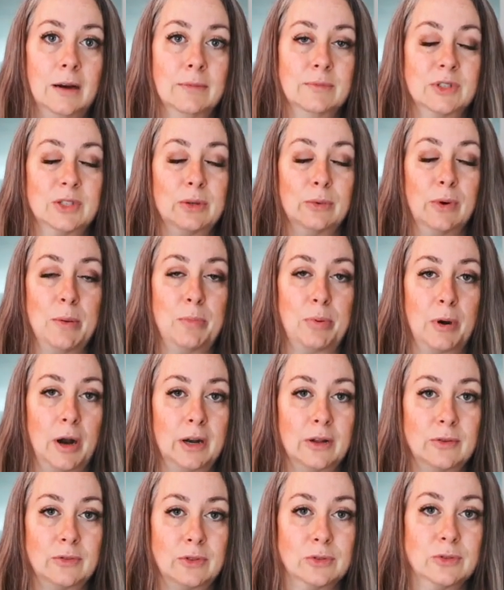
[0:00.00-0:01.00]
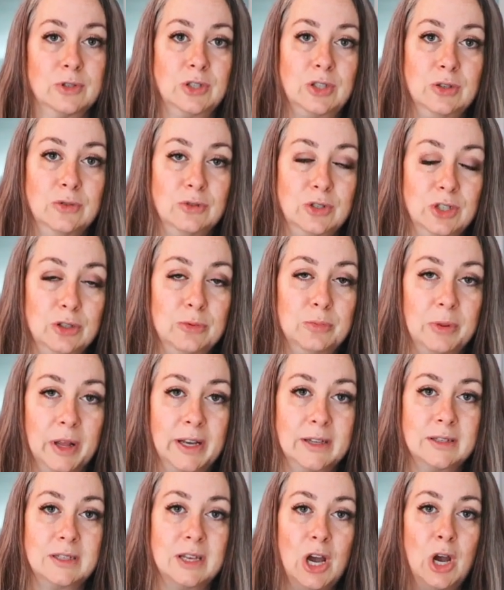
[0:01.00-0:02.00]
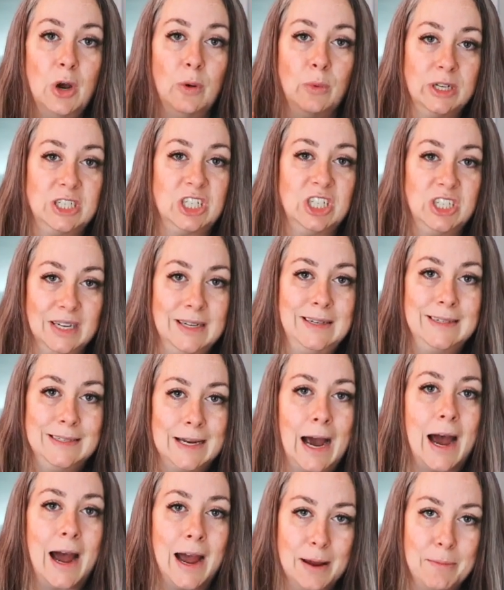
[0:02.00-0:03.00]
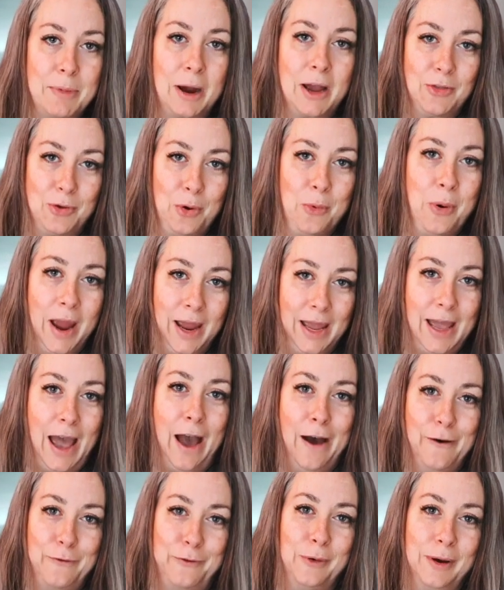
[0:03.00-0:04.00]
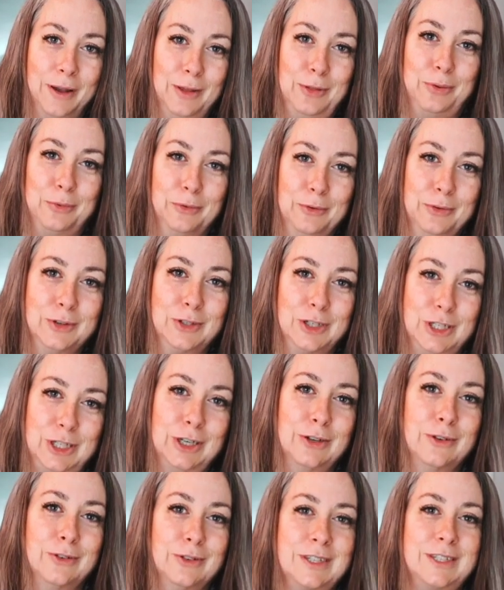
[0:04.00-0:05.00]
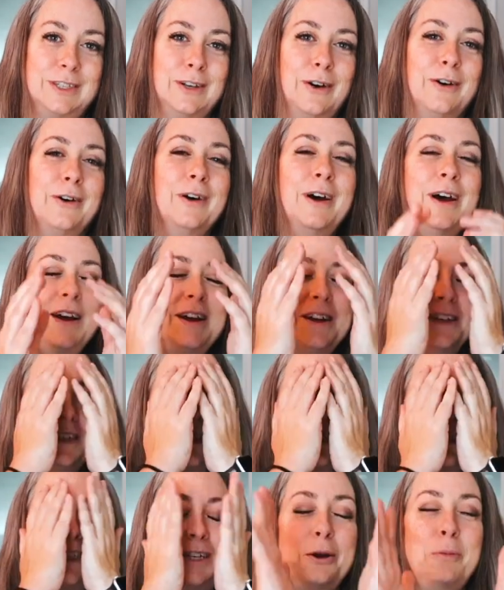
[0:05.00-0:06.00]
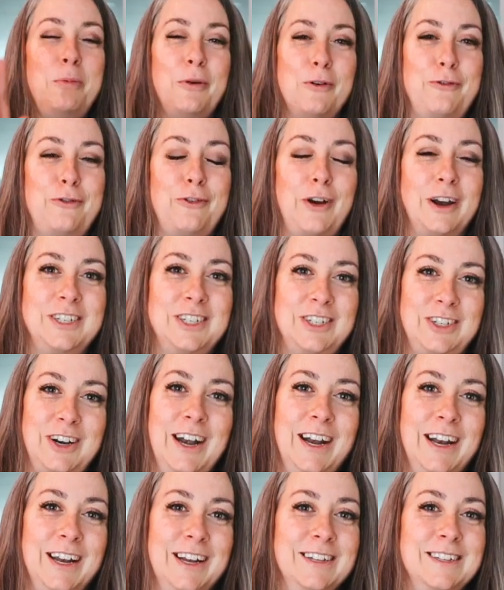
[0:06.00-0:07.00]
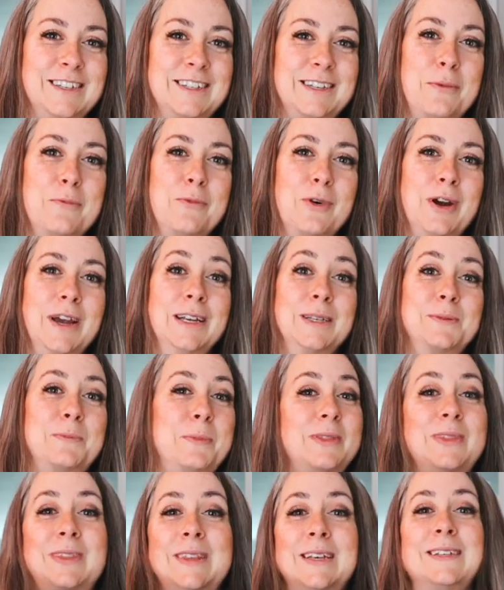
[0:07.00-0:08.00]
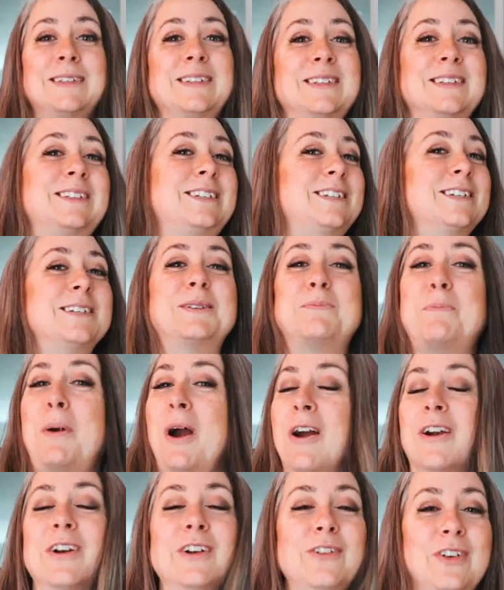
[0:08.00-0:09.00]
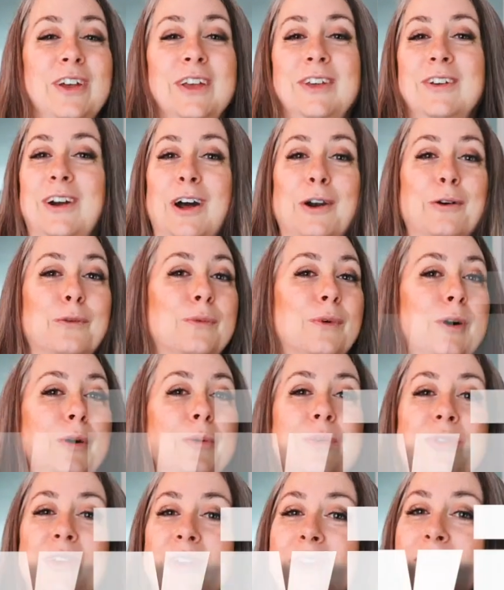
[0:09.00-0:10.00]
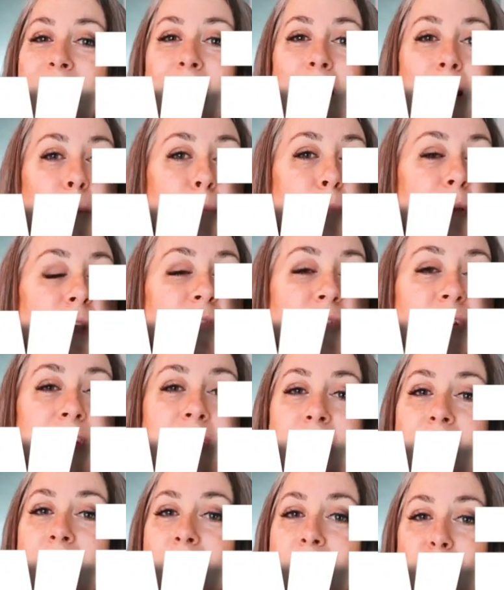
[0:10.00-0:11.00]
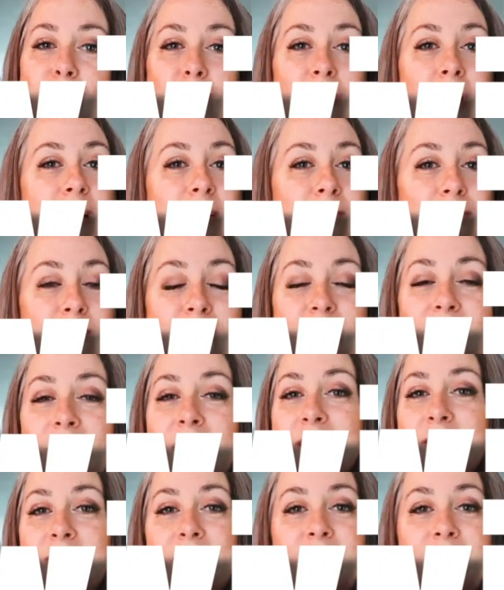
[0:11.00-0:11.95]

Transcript: So I brought out those two tube lights, which did die, by the way, halfway through the shoot. So super frustrating in some ways, but this is just part of it. You got to roll with it. You got to pivot. You got to try different things.